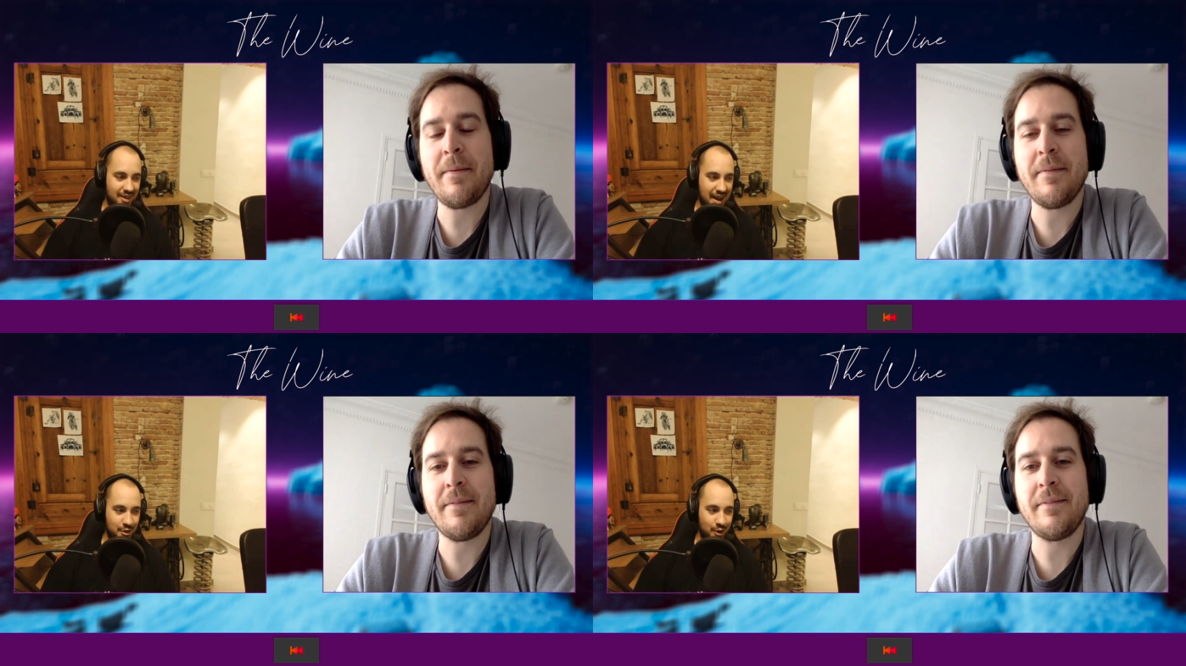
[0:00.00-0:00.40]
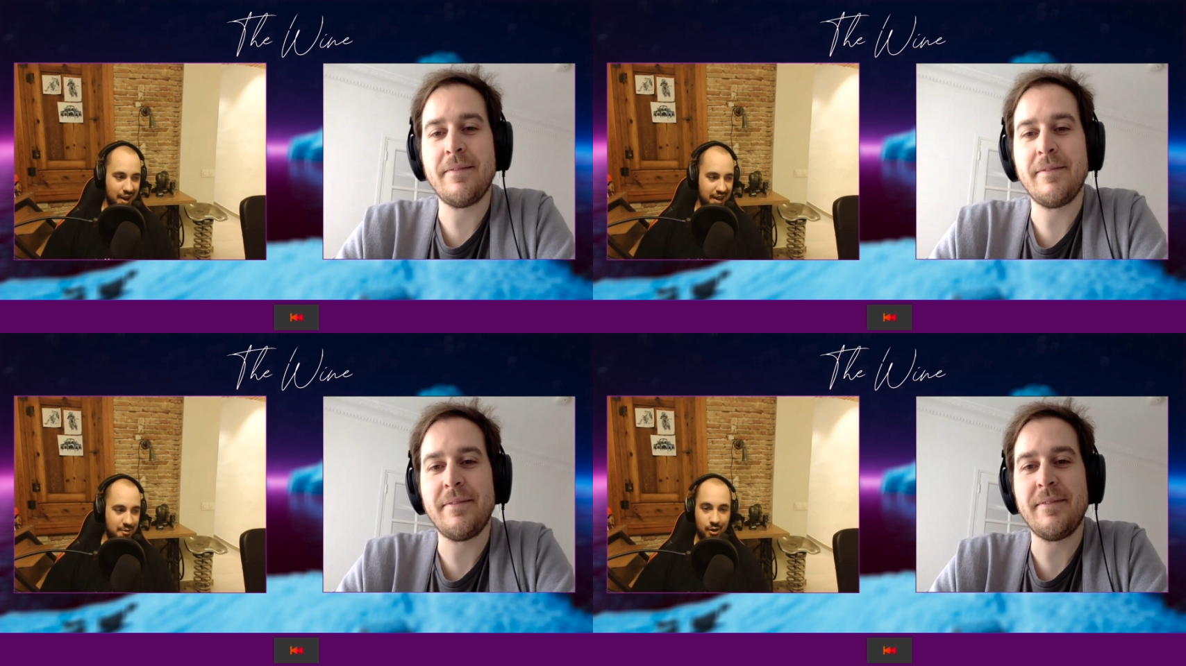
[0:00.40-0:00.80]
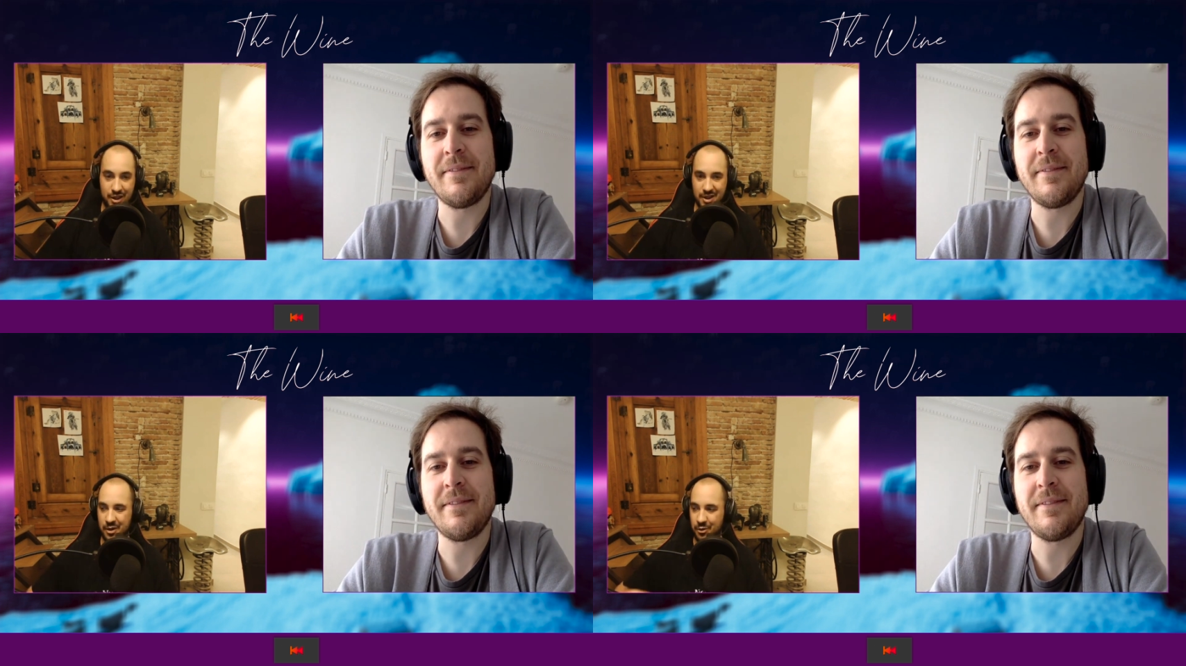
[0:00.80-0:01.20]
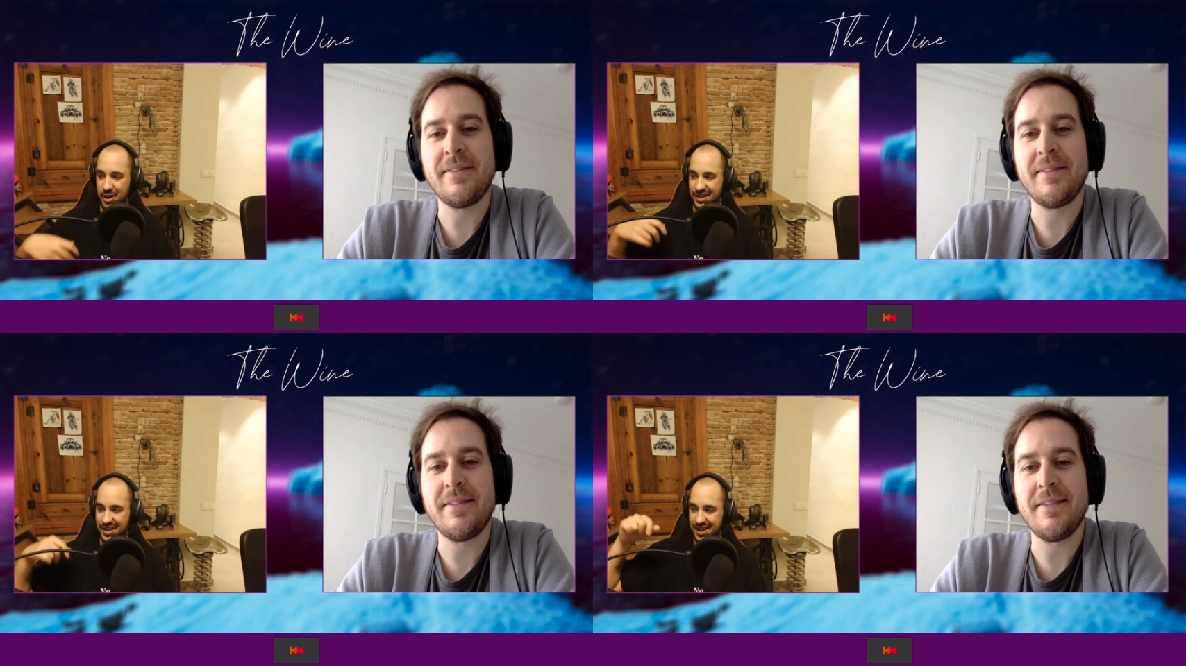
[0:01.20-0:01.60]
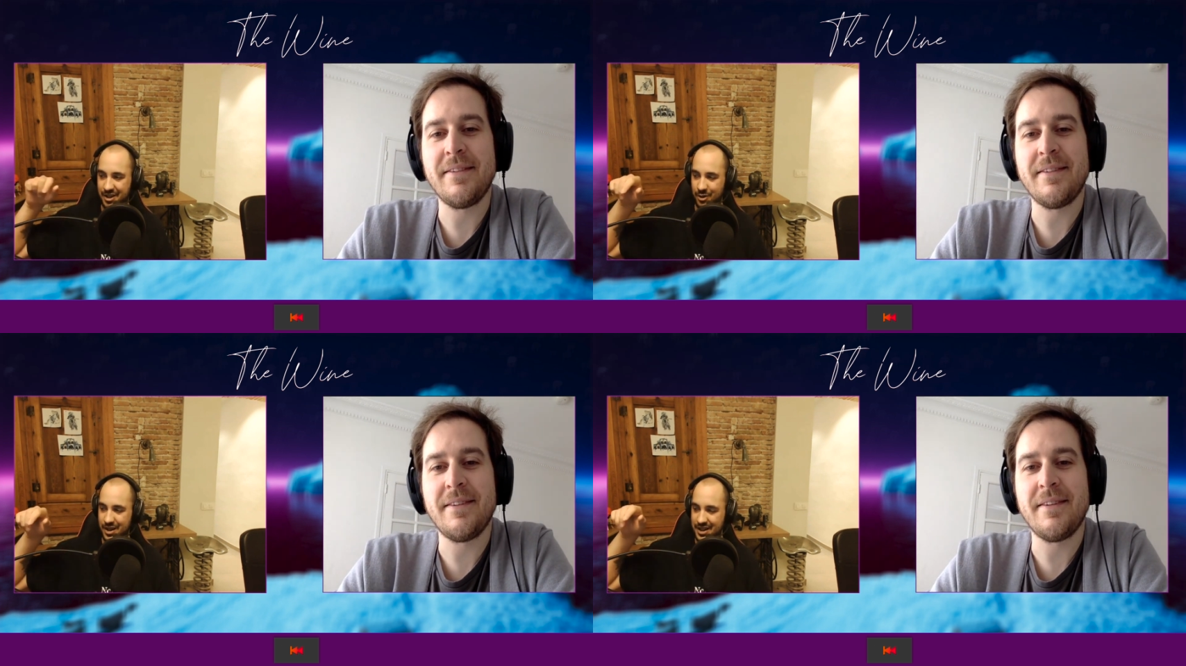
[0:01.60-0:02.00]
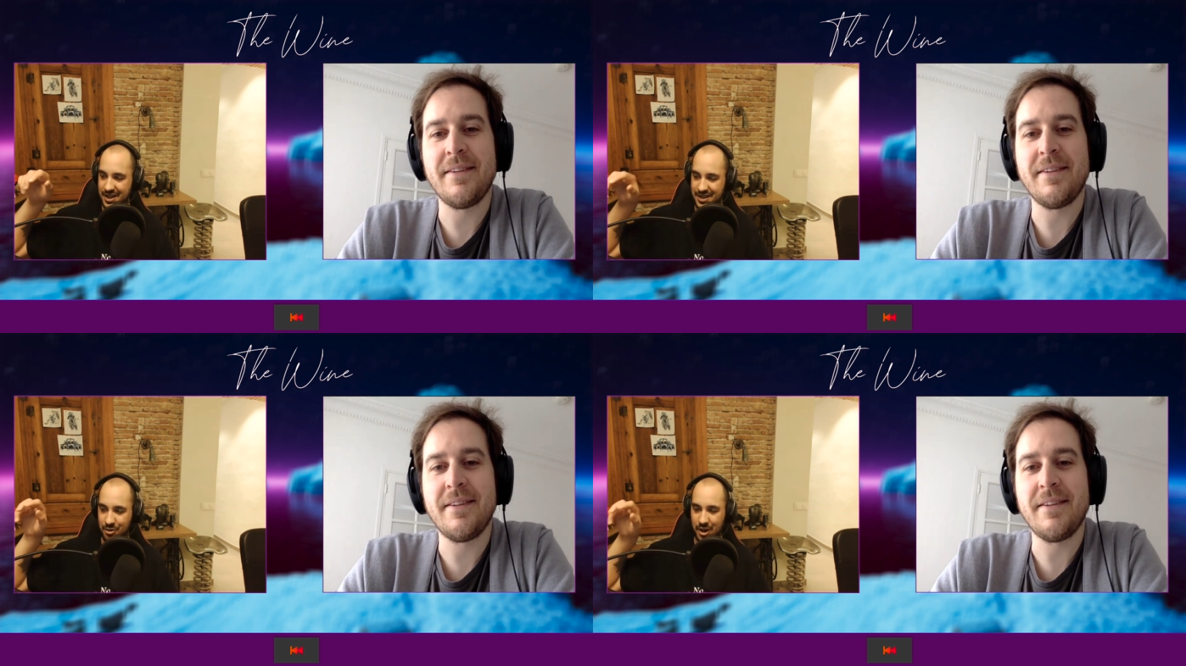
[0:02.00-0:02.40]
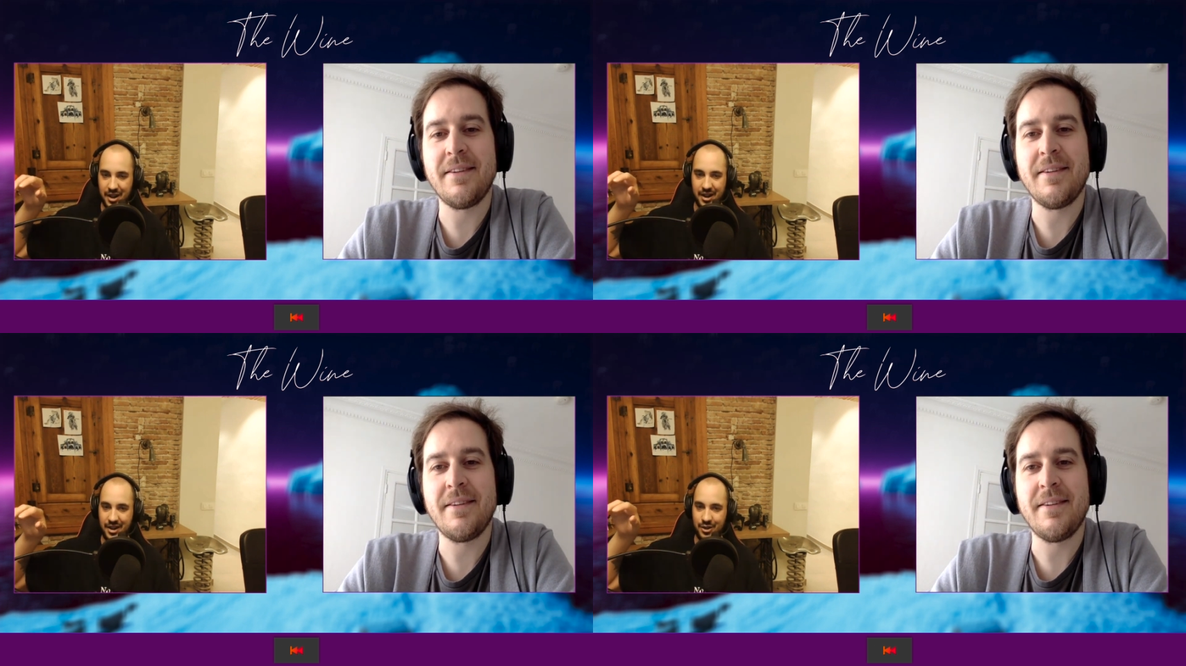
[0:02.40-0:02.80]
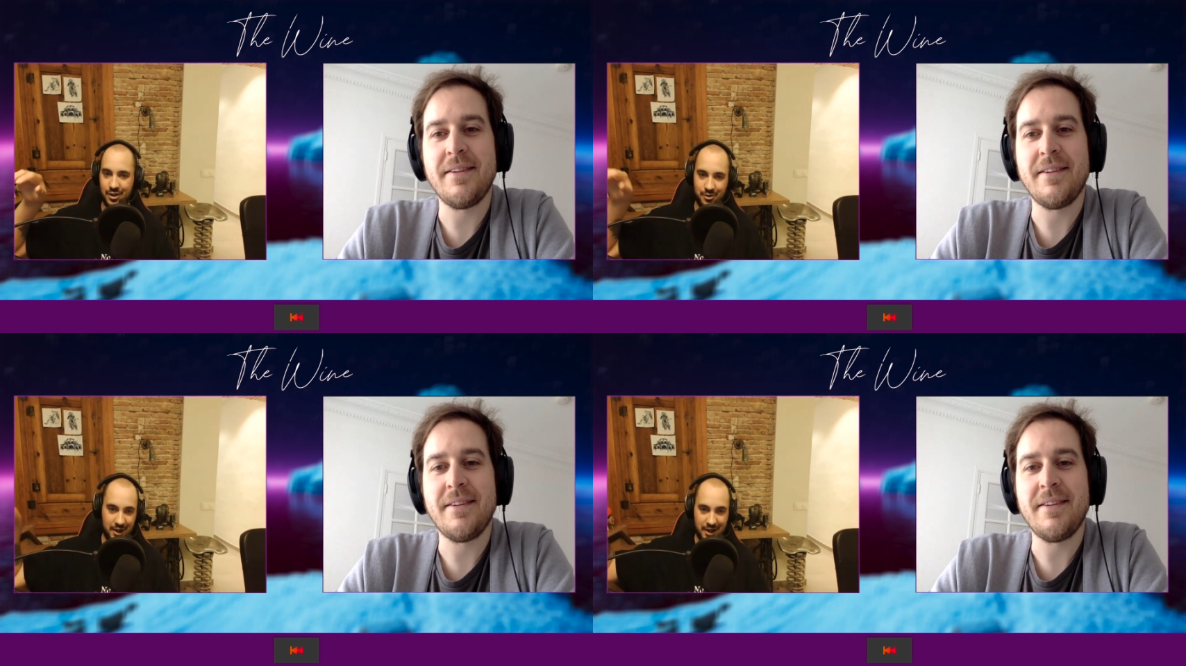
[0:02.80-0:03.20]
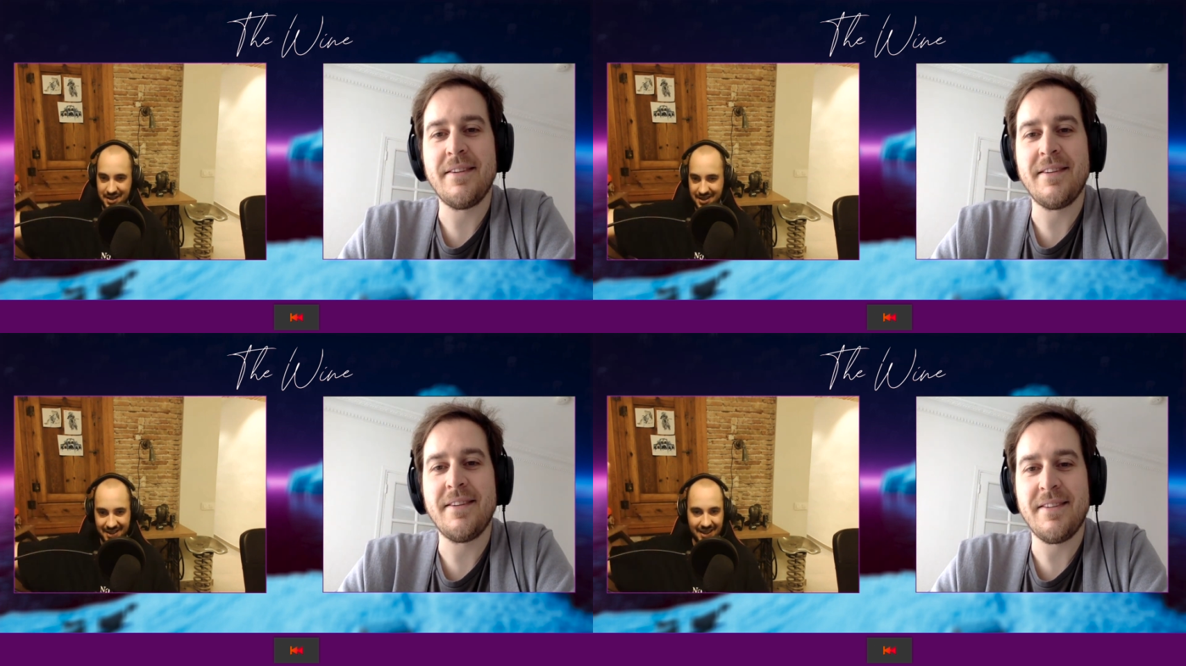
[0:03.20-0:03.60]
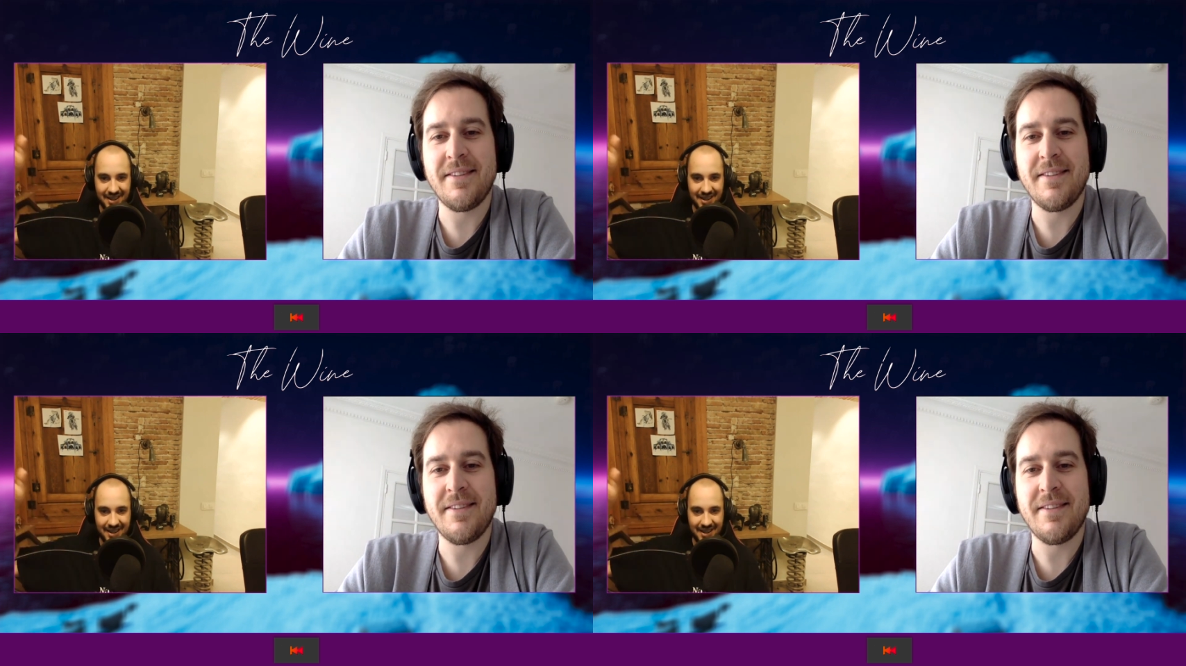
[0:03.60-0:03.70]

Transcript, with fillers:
Speaker 1: I don't like, for example, when the release trailer got released.